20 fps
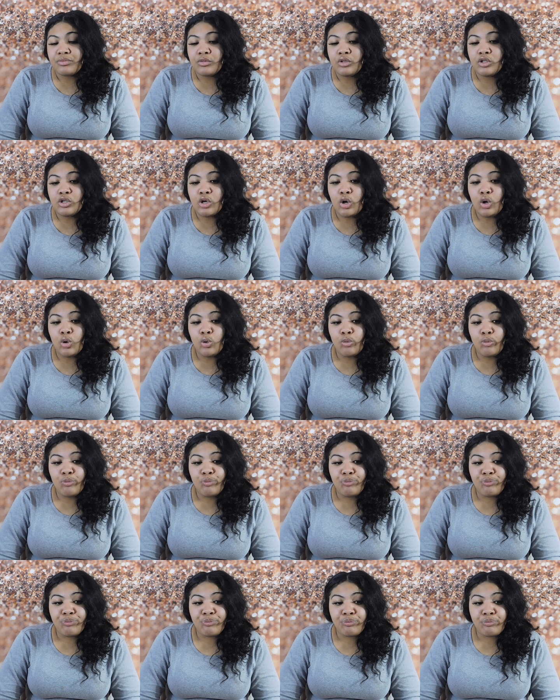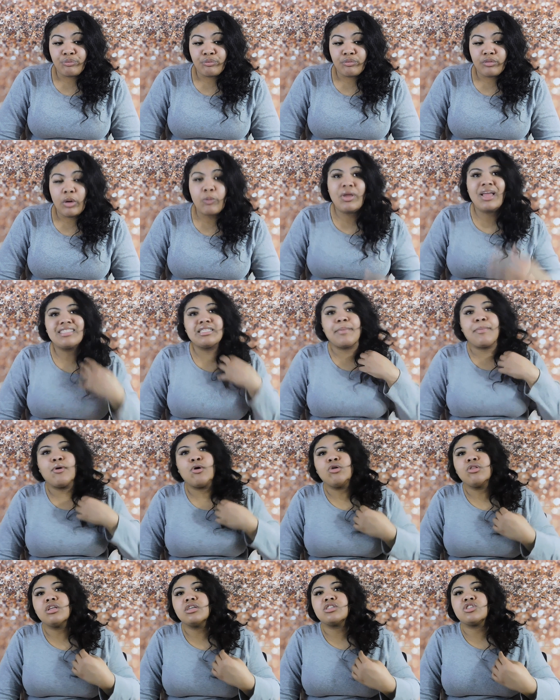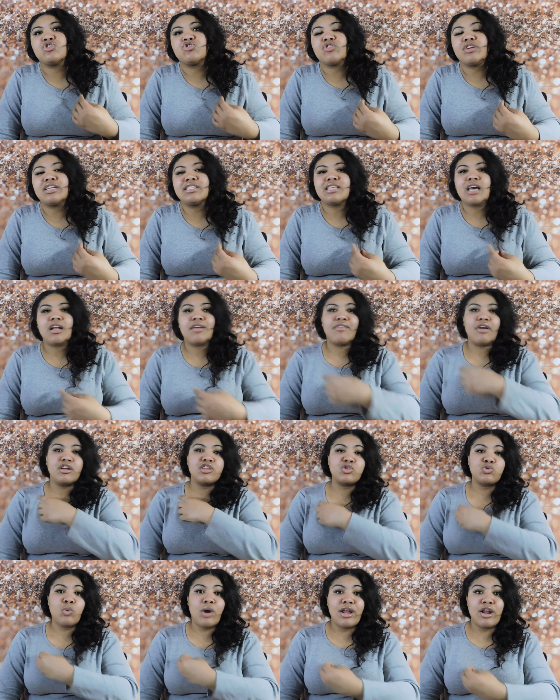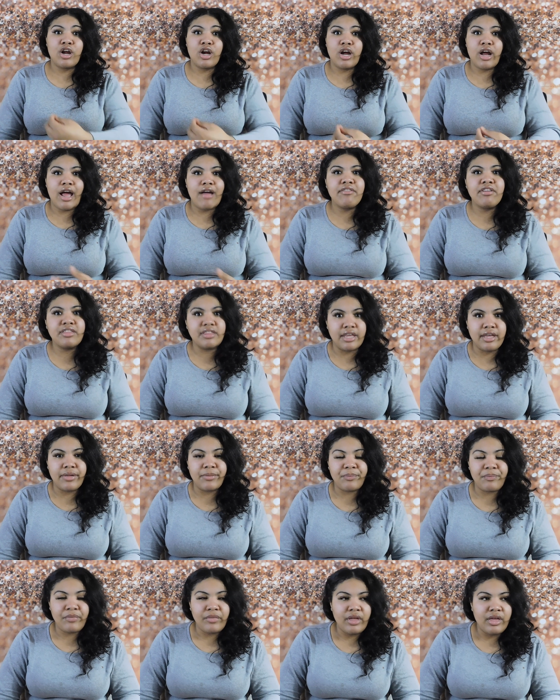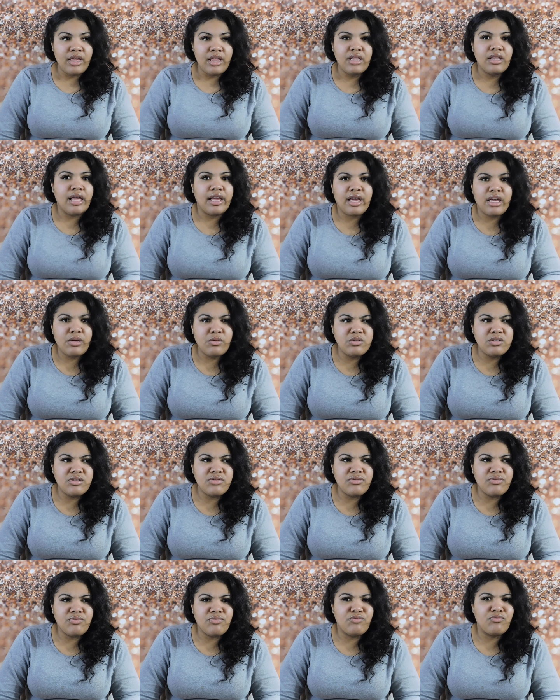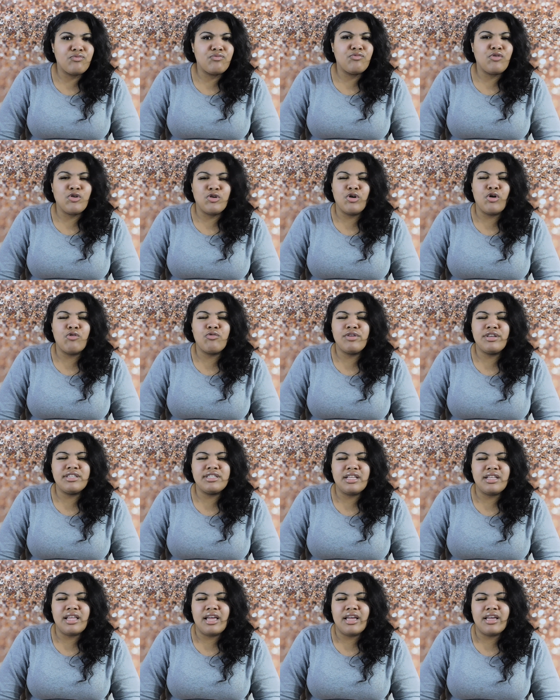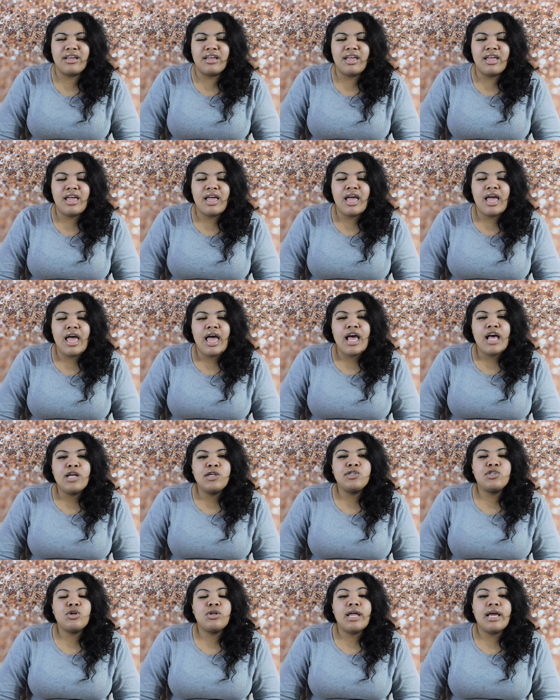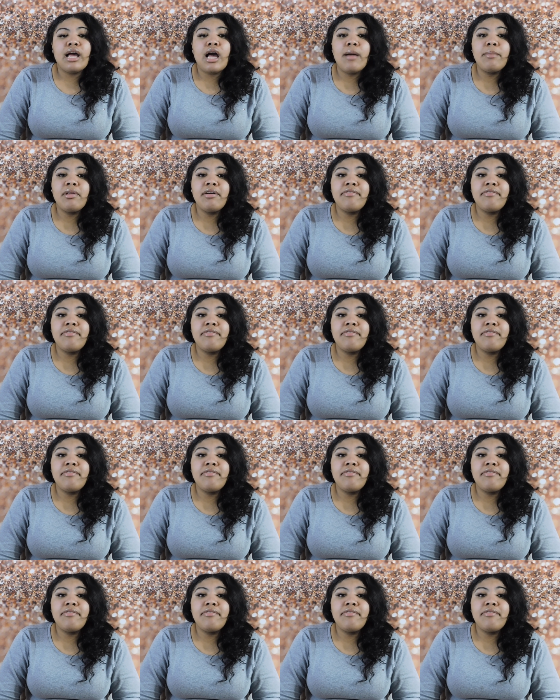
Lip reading: so, and we had to pull the strings out of our sweater, everything. Like, it was for no reason. Like, so then come